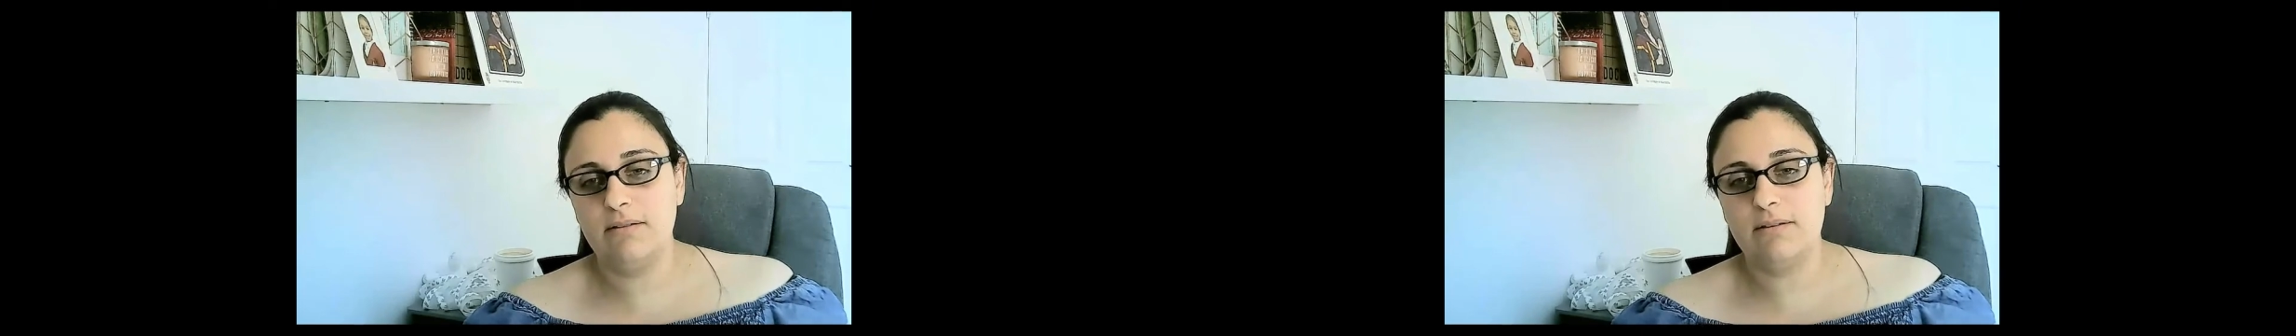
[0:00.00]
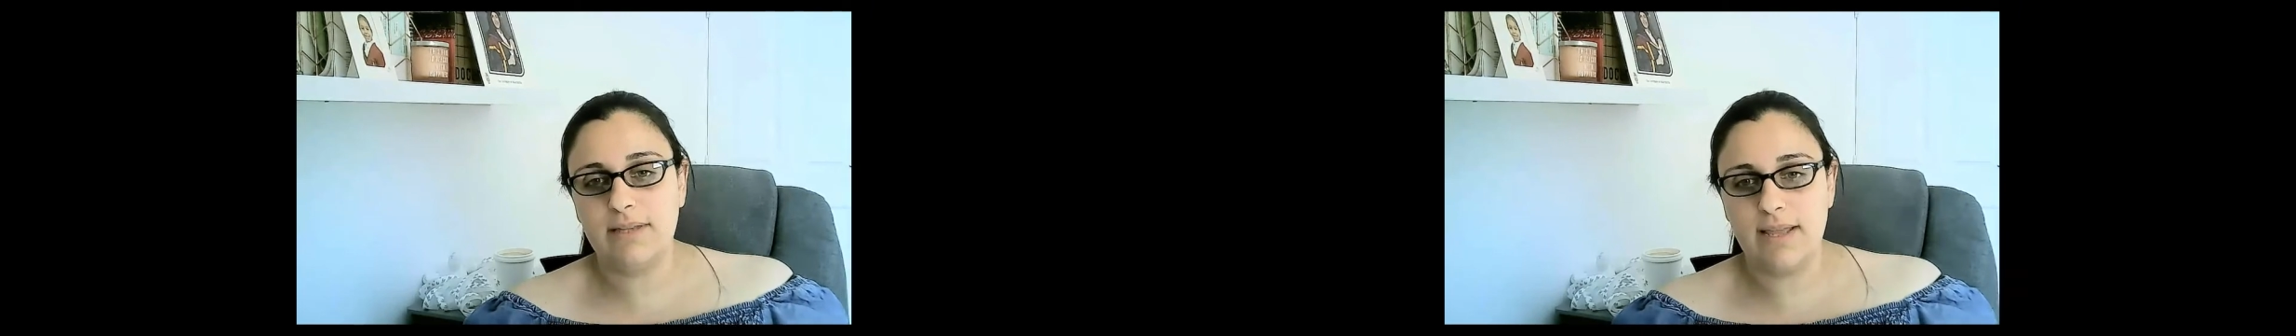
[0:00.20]

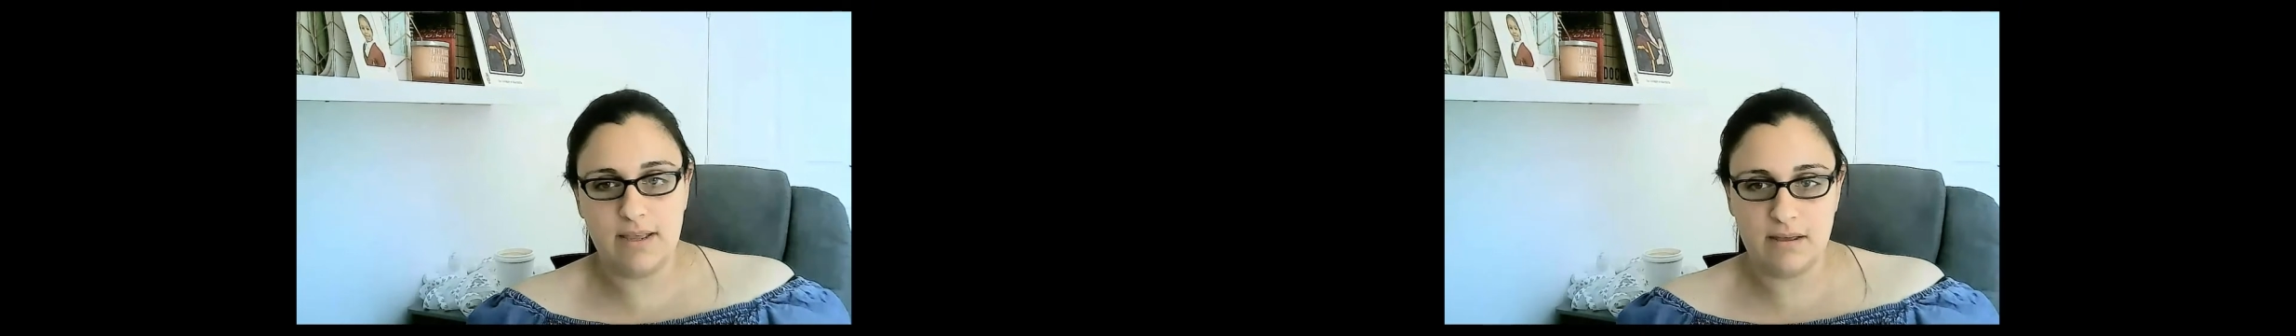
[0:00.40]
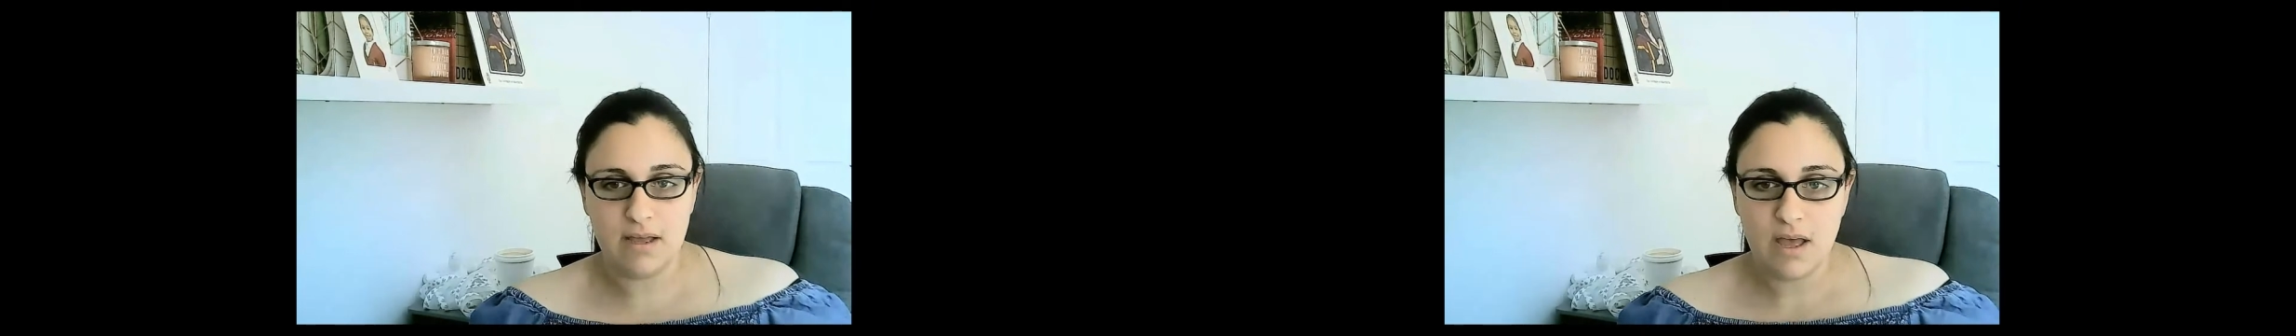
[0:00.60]

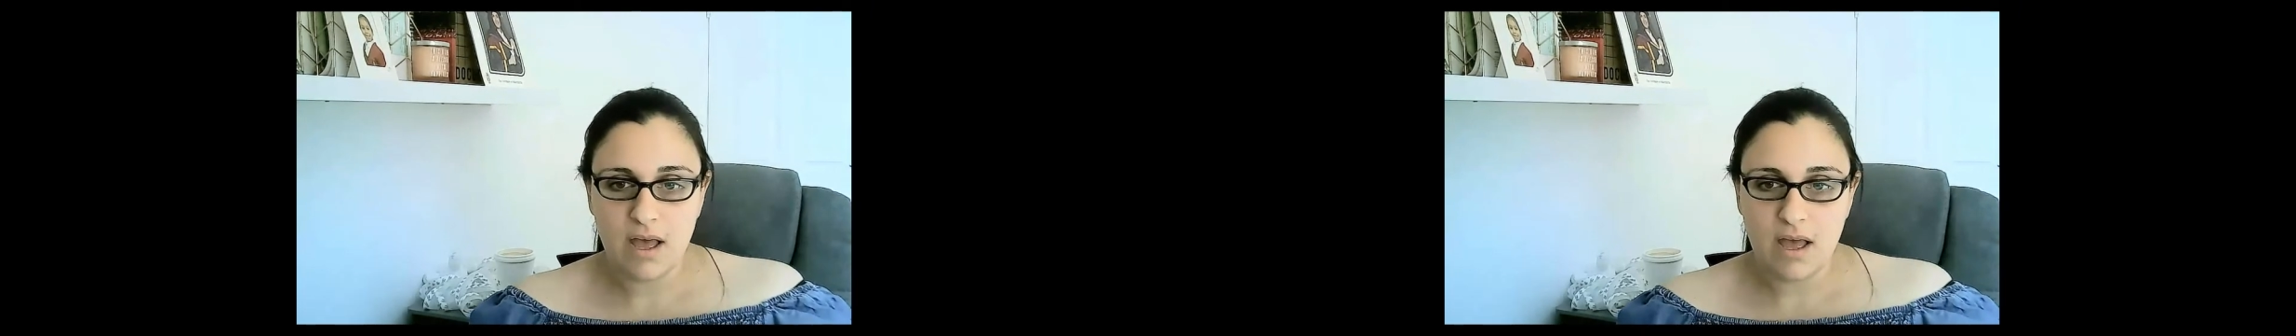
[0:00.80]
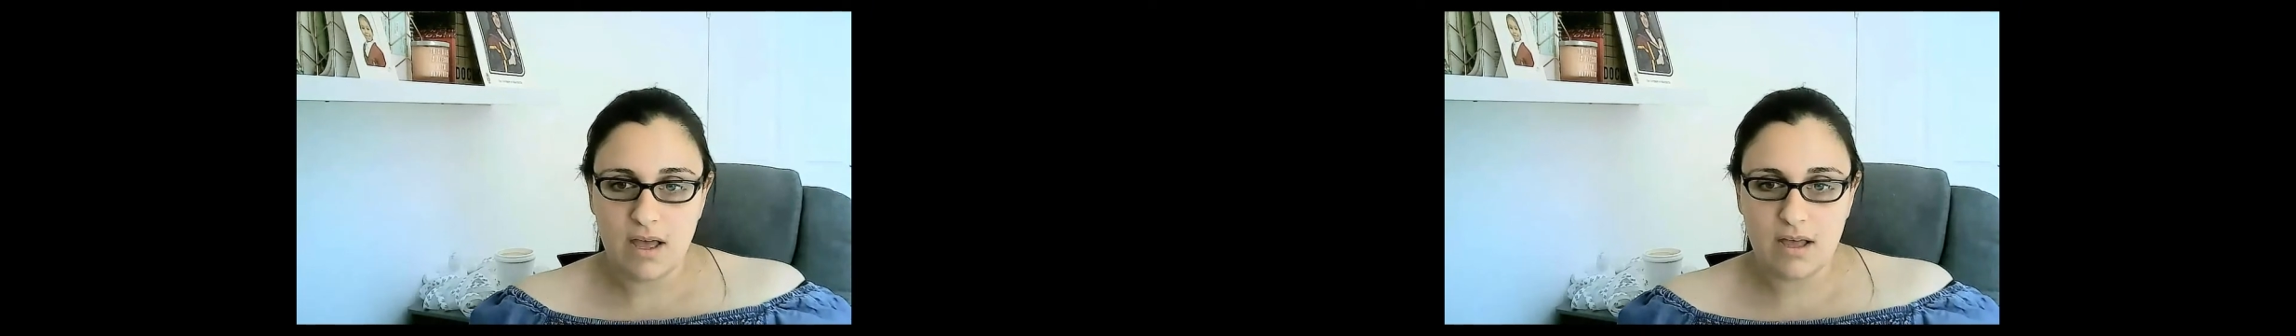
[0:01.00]
undertake
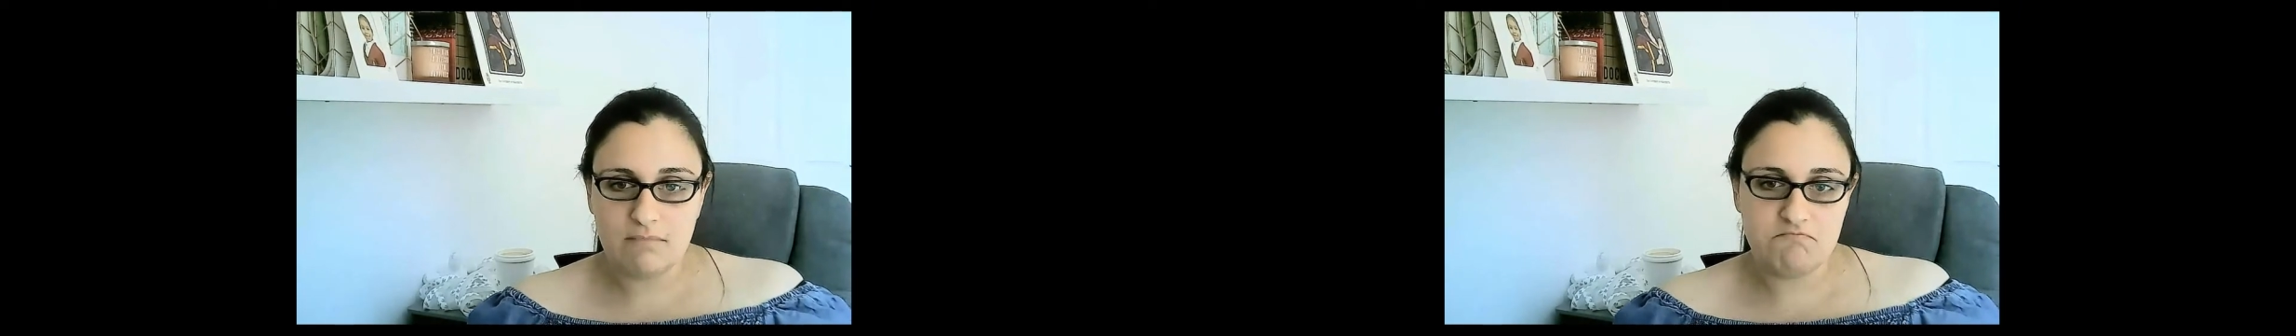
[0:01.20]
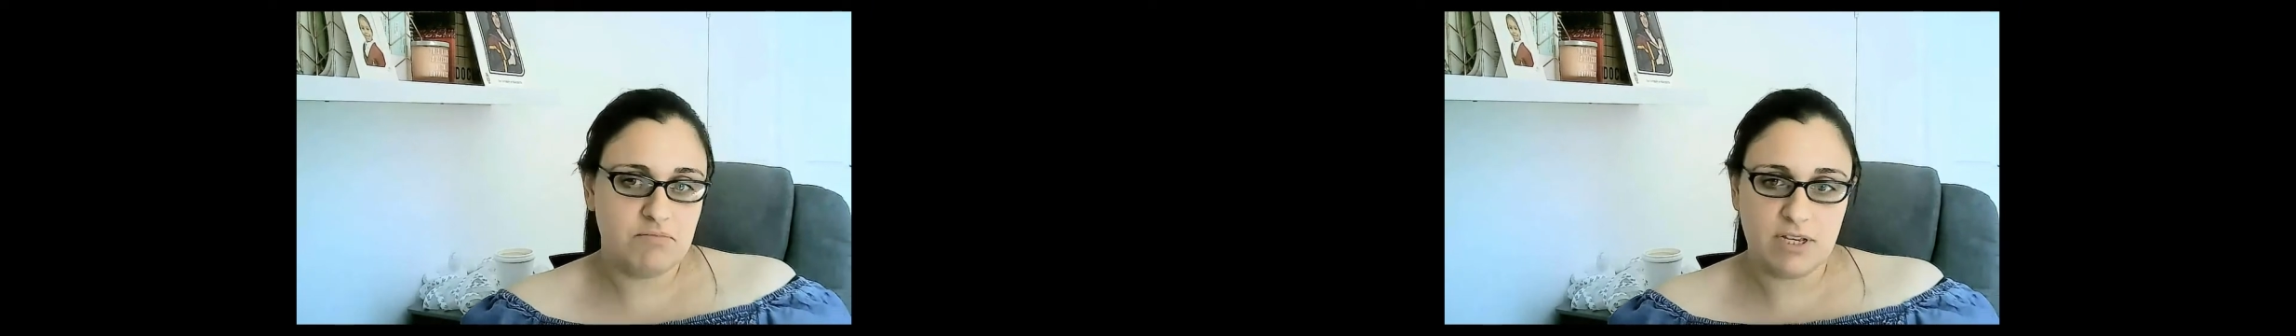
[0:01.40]

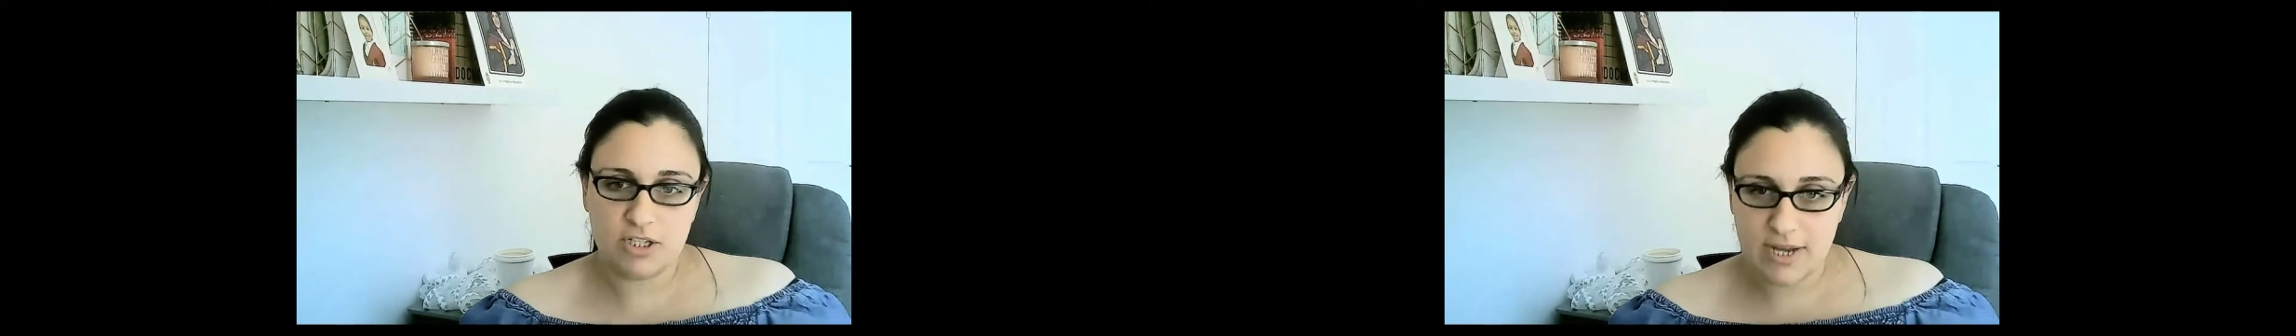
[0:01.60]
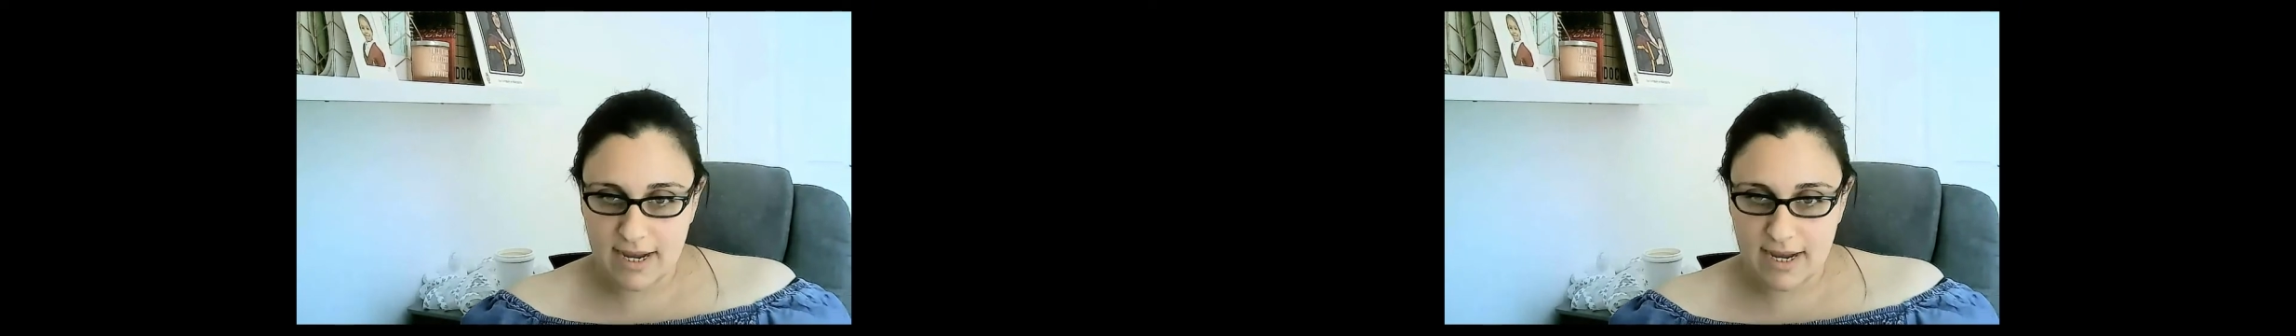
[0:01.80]
such